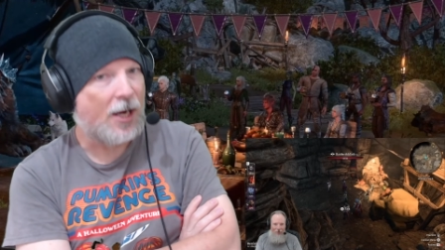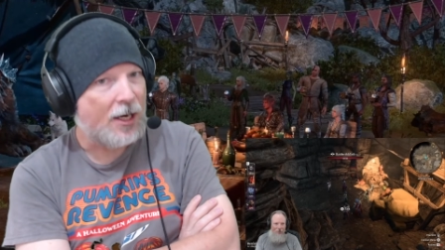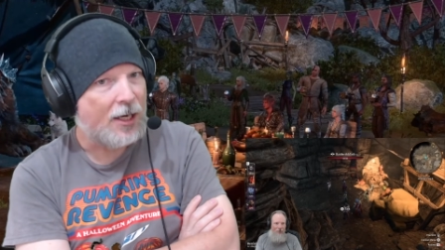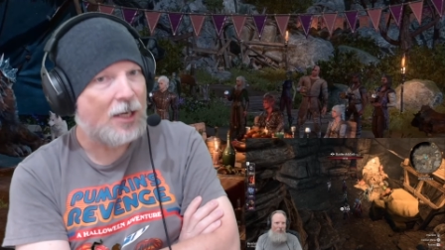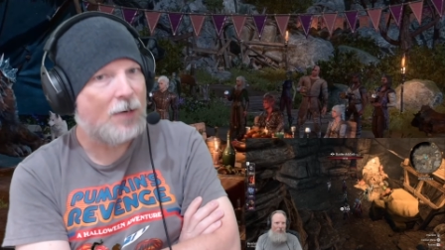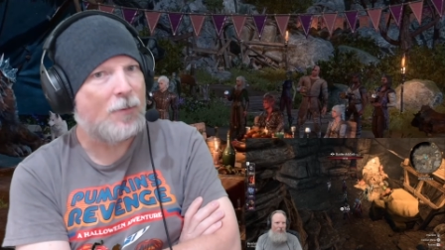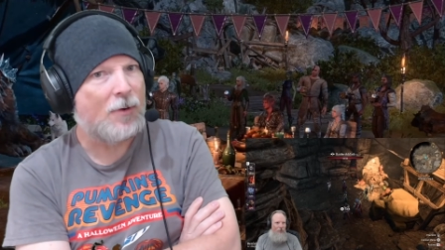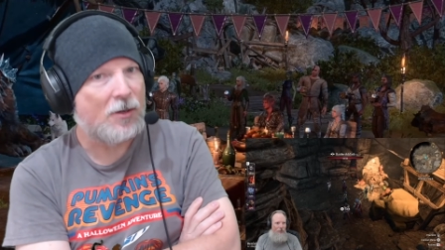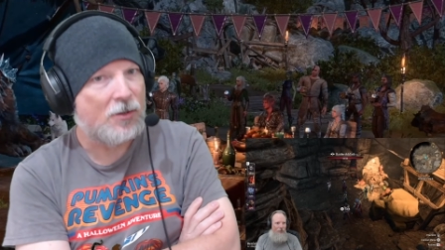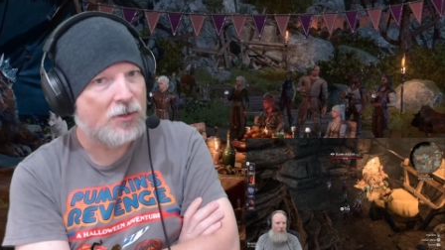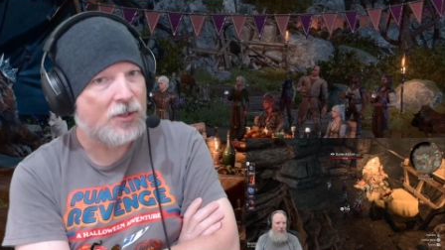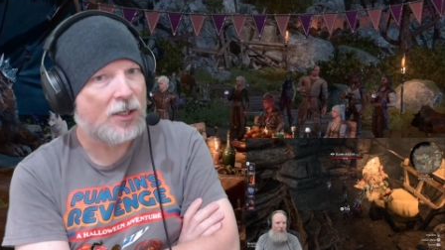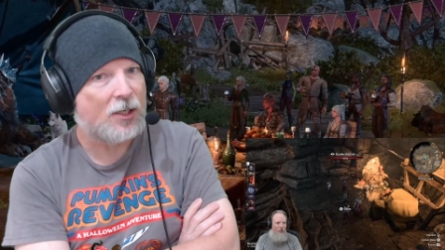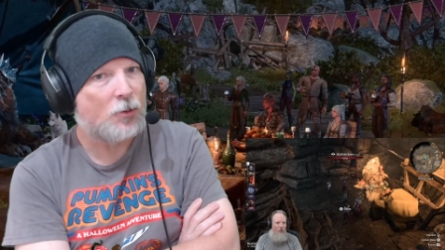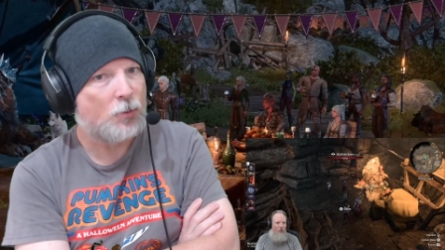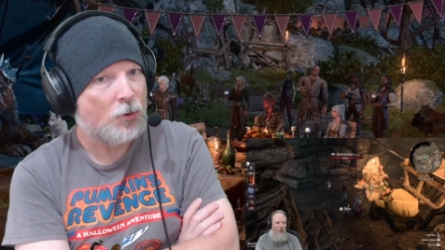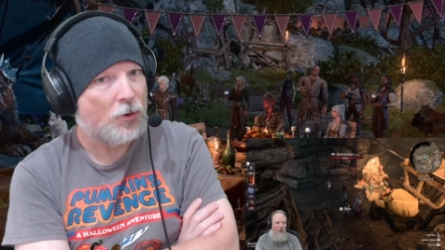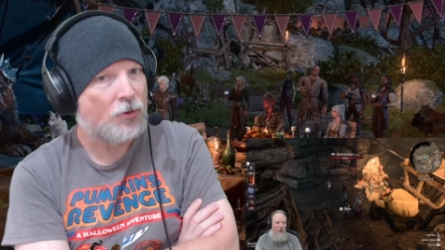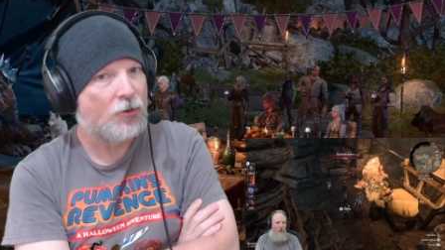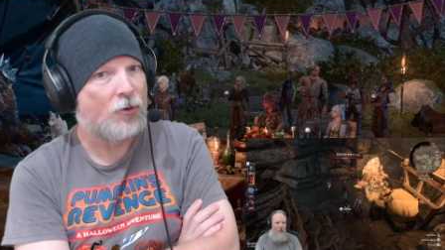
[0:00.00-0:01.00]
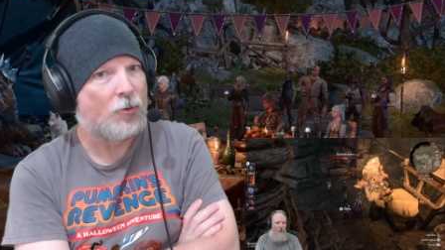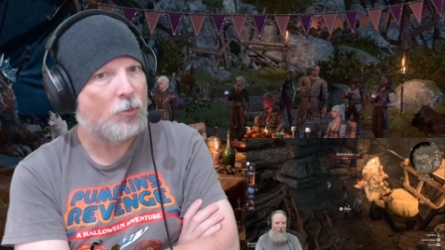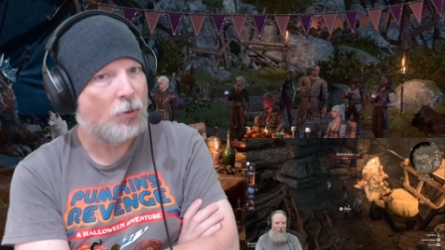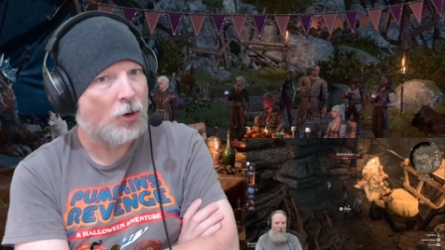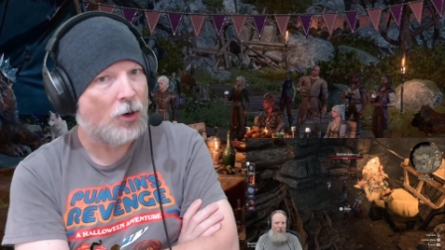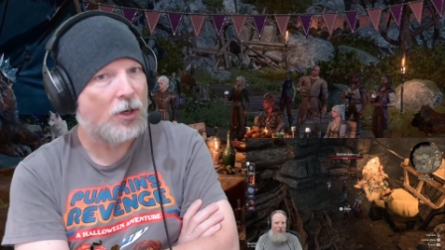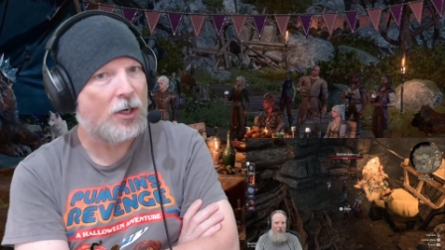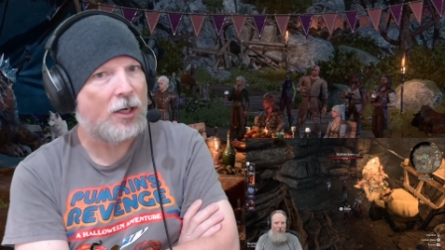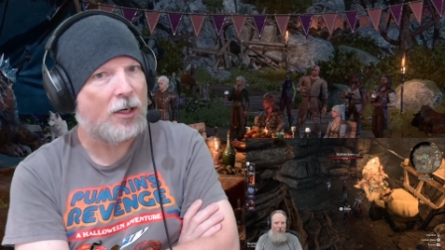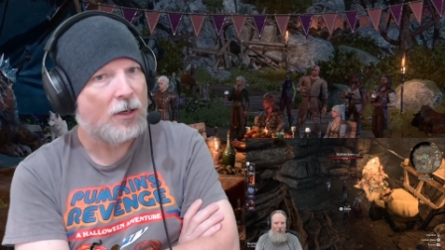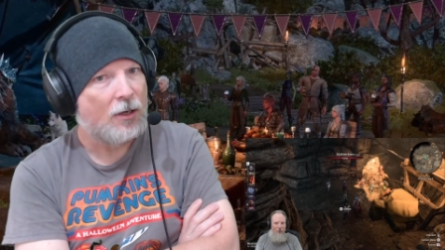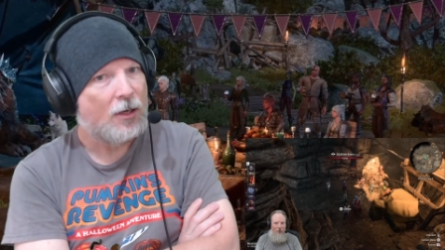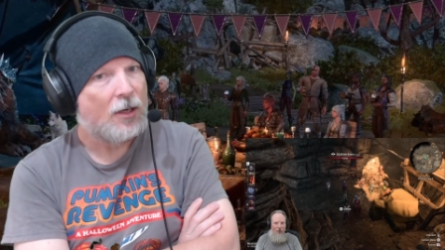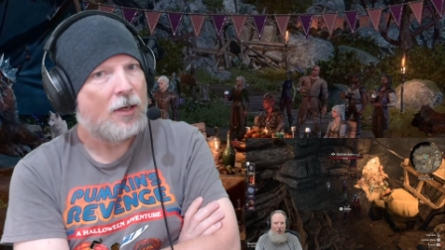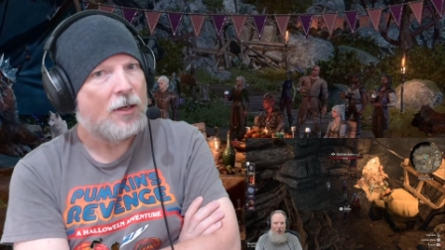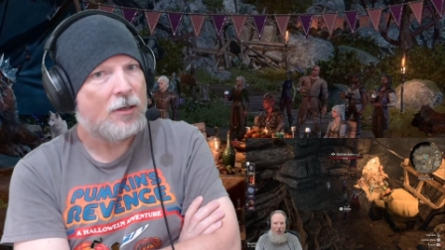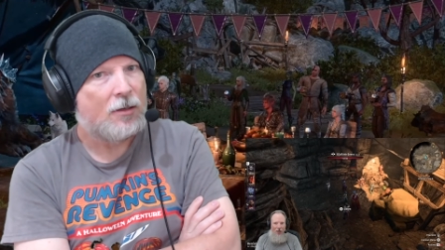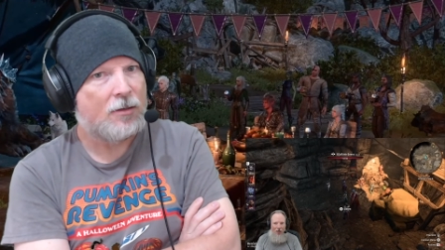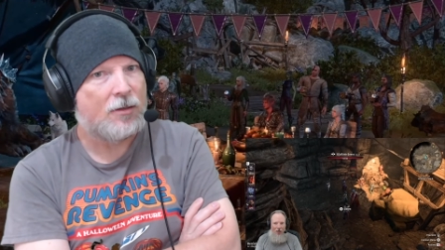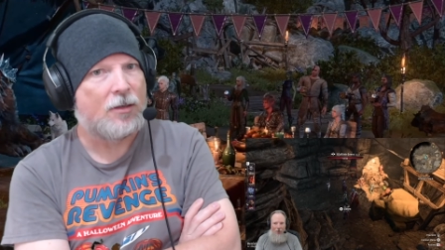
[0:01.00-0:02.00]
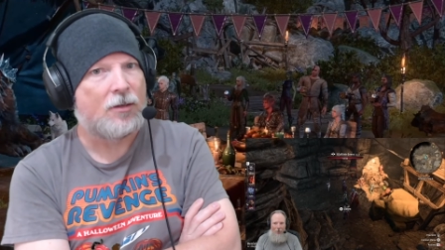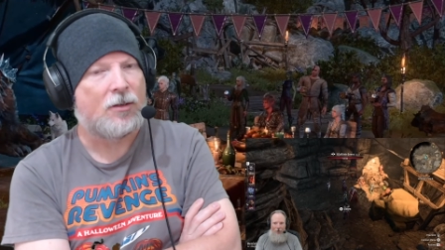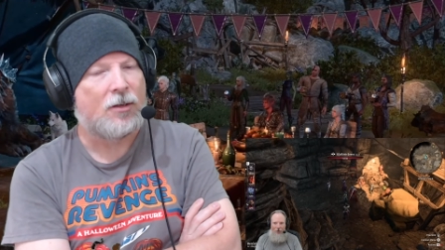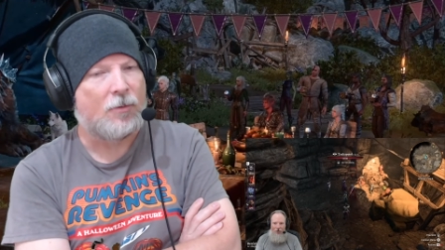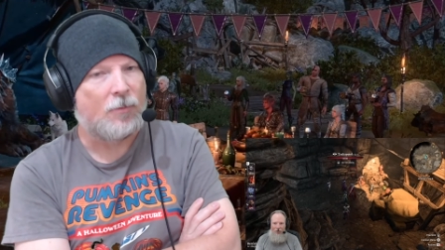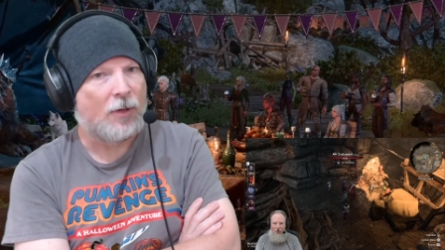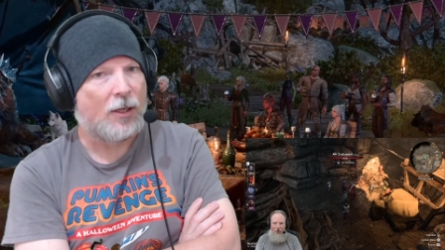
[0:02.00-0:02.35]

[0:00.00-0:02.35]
I need my six-person party system